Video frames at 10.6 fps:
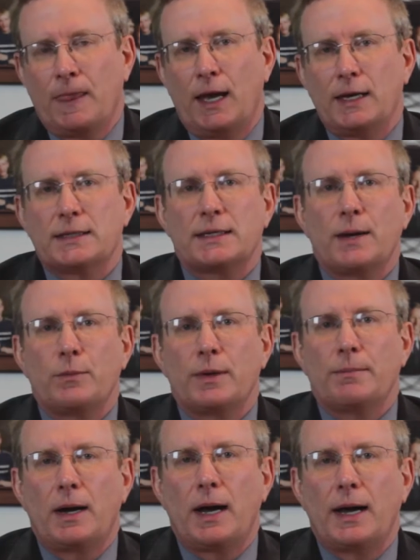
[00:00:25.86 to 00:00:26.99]
And as time
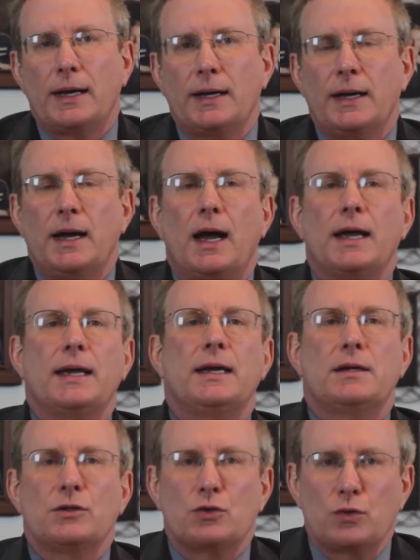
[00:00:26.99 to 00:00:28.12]
went by, I
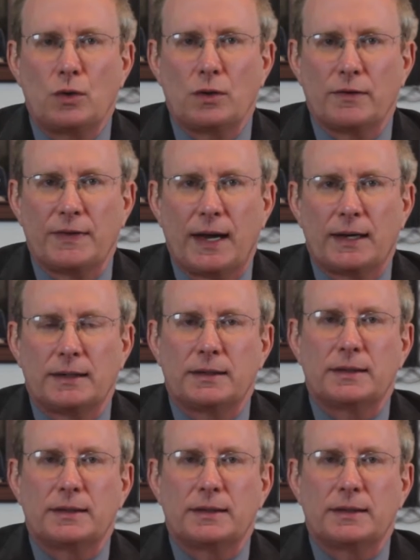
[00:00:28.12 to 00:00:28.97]
gained control of that.